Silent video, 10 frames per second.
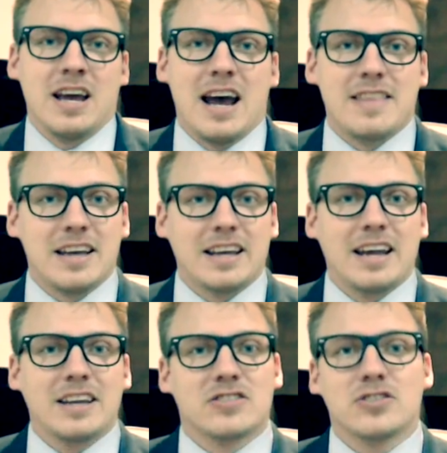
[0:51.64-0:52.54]
and then
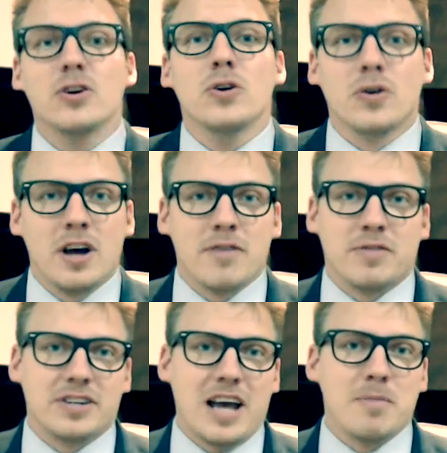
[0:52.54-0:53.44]
getting sued for
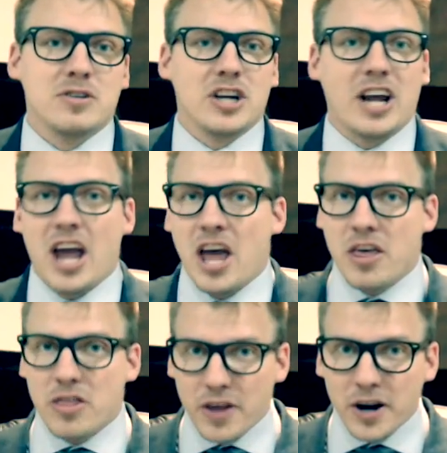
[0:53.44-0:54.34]
damaging
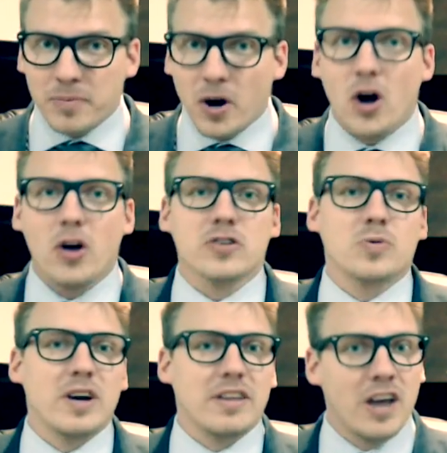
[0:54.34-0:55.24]
their balls
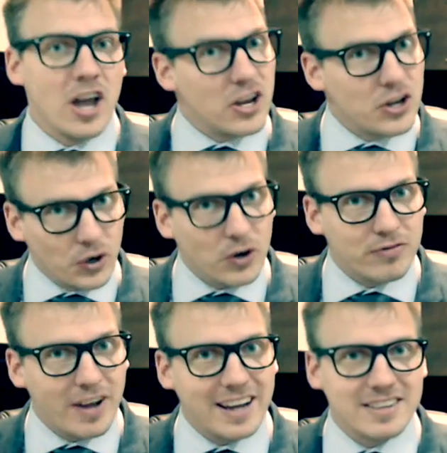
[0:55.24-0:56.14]
with your
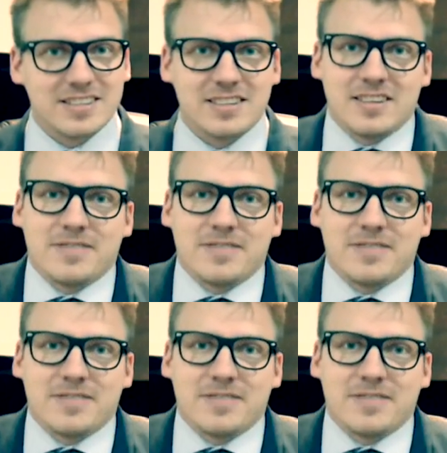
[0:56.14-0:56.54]
face.